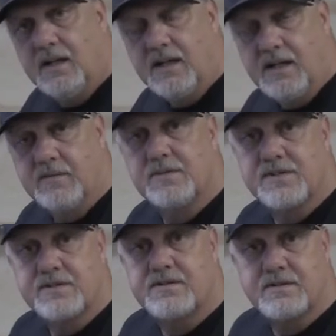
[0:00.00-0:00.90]
it
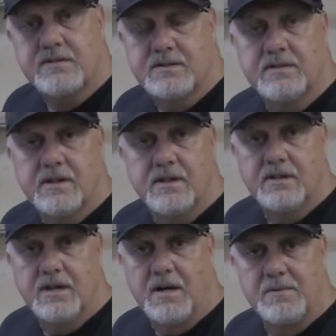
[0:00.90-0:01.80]
was
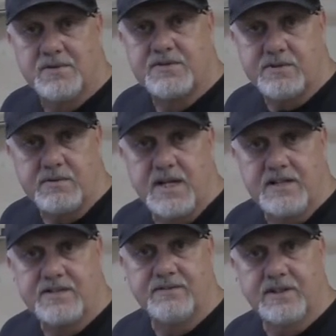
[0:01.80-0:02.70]
almost
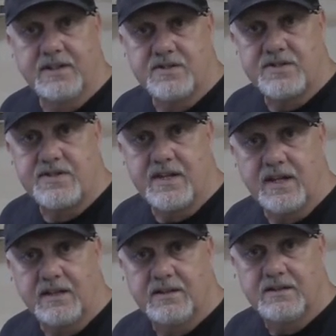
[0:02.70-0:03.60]
3/8 of an inch thick.